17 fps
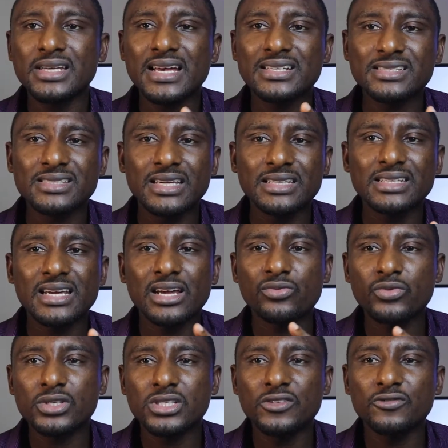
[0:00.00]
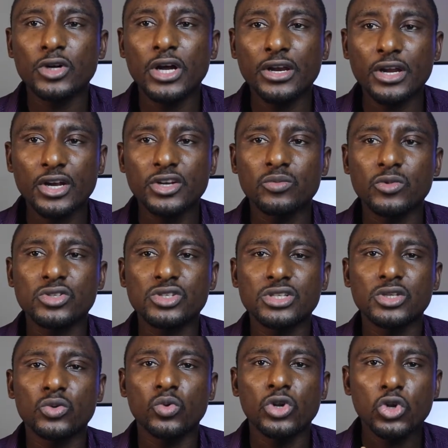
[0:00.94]
are sent and received
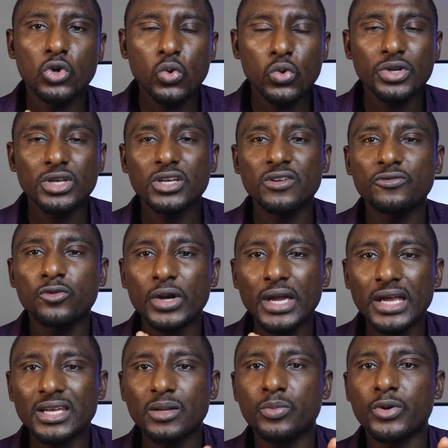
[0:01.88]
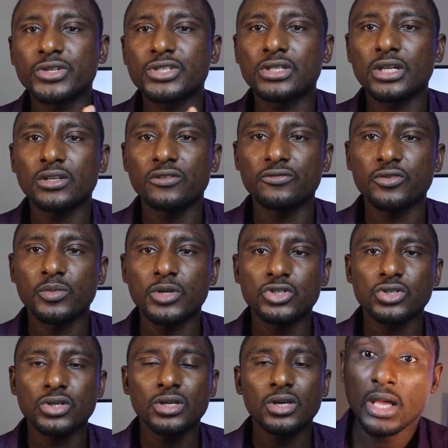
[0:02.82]
anonymously with no need for any personal
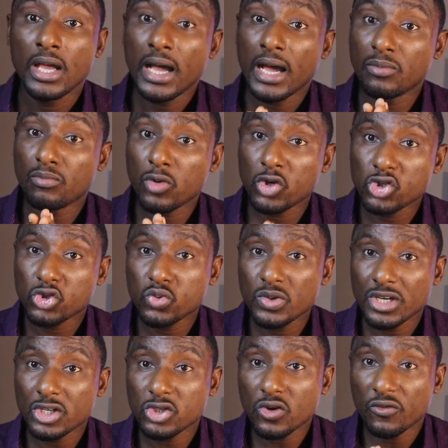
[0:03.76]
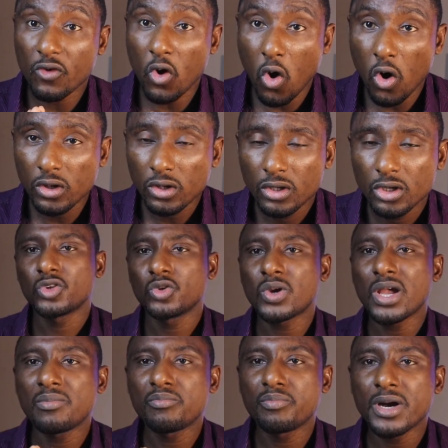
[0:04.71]
information, and most sweetest of all, you
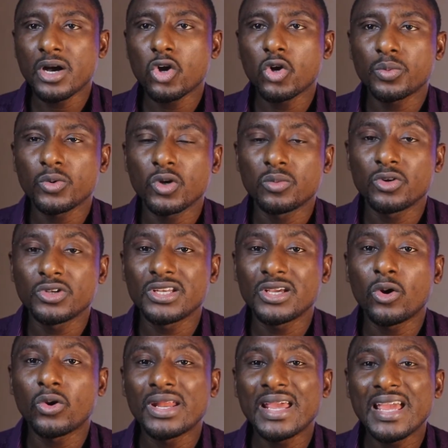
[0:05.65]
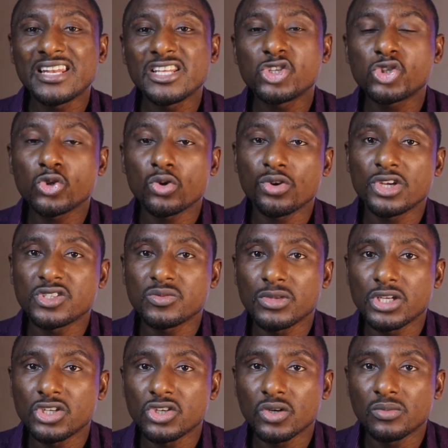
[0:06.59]
can back up your money on any storage
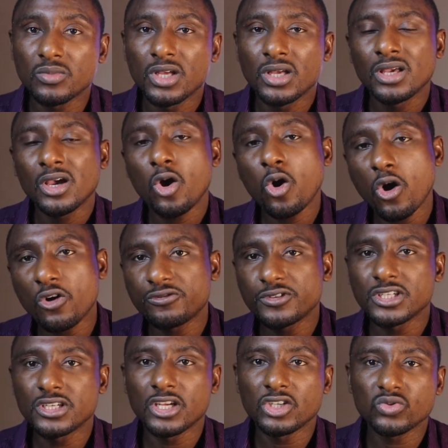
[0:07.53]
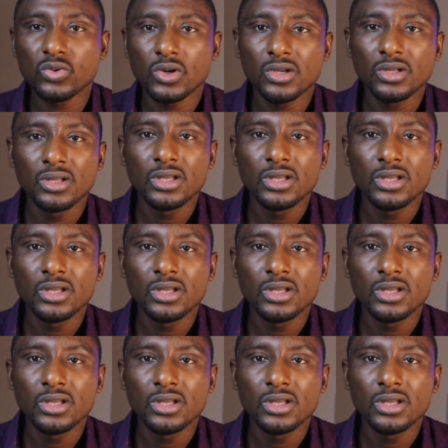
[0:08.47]
medium off the network.